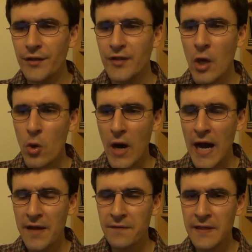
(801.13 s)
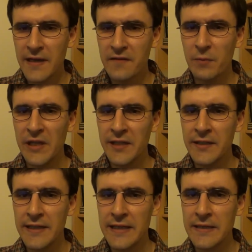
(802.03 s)
So I think I've
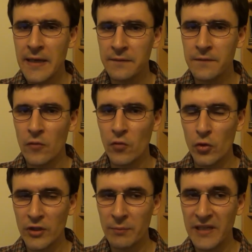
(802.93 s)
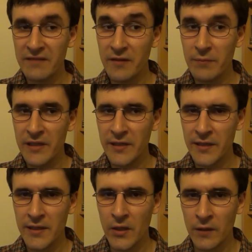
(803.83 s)
pleaded enough for the
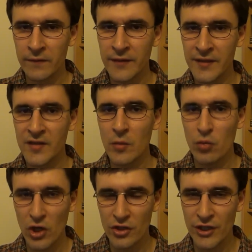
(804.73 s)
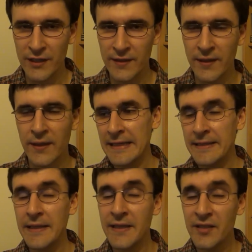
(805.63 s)
believability of this project.
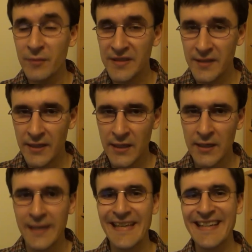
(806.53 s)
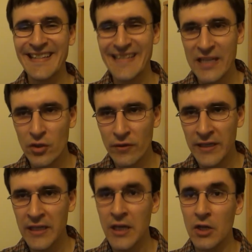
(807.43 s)
It is bizarre,
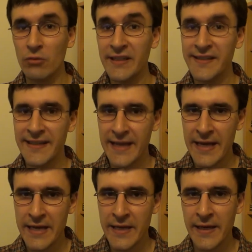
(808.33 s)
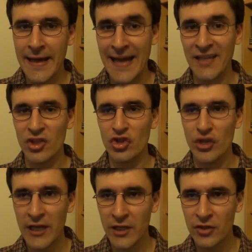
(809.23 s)
eccentric, risque and
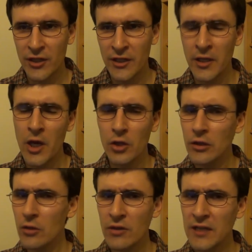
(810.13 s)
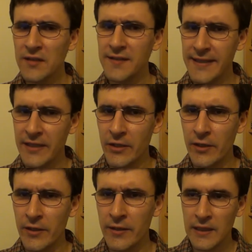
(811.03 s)
challenging, though not
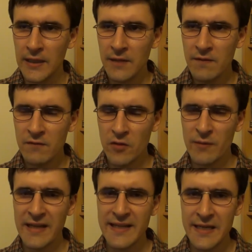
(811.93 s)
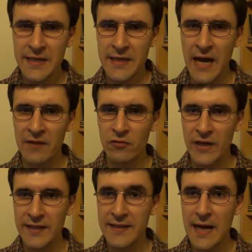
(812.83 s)
singular. Even from that ear I've
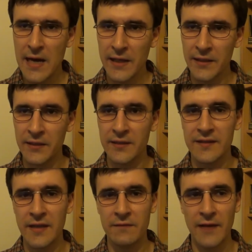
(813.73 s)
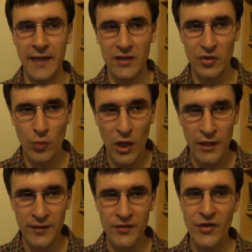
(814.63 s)
rated higher stuff like
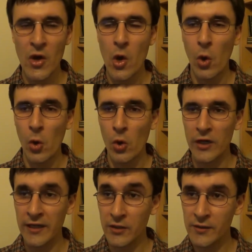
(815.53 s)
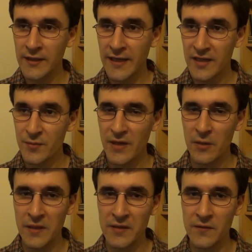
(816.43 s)
Swans, or acoustic
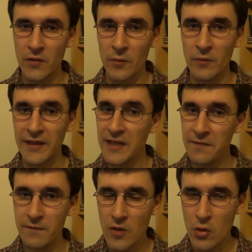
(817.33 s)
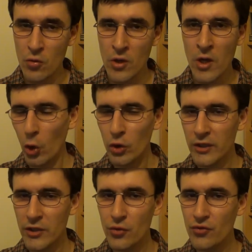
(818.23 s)
experiments from Keith Rowe, or
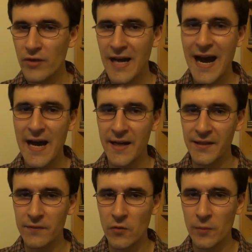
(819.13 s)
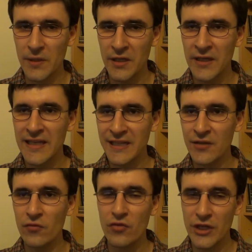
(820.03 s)
the usual highs for me
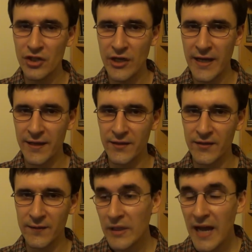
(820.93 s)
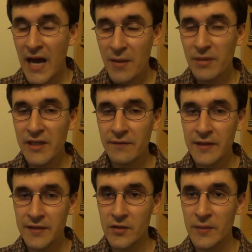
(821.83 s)
in free jazz. But I believe
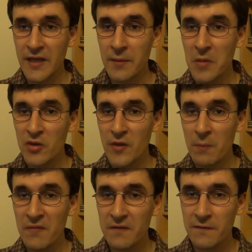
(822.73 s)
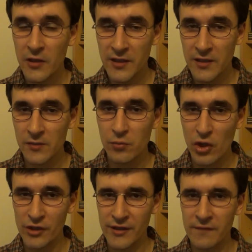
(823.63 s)
this to be a most methodical
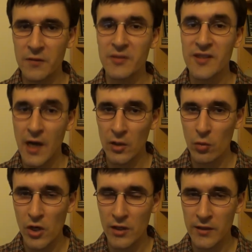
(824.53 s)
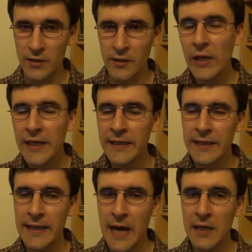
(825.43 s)
project from Scott Walker,
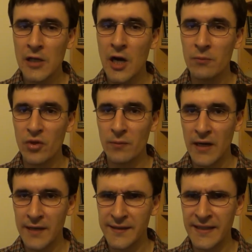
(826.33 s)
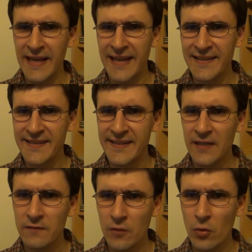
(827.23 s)
willingly uncompromising and
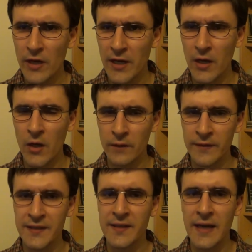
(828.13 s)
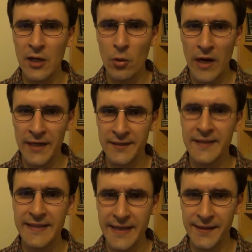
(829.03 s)
self-aware of its acquired
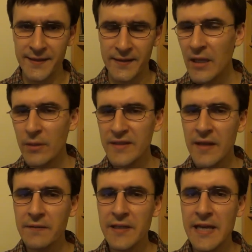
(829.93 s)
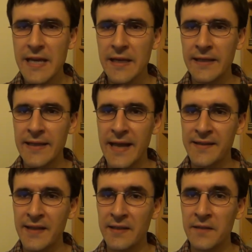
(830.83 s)
taste. There is nothing here that
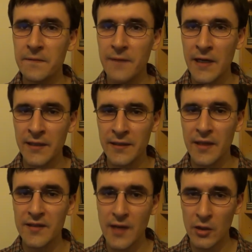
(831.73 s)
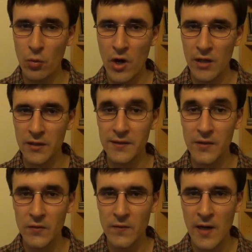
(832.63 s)
has not defined Scott Walker
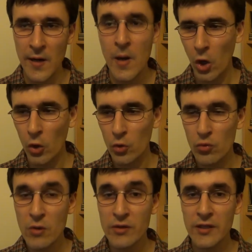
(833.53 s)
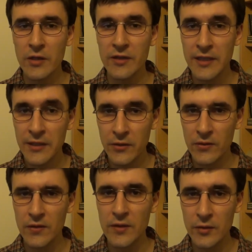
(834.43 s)
so far, or won't continue
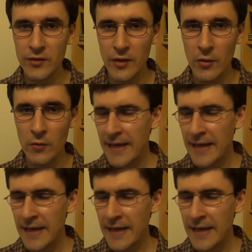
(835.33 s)
to do so.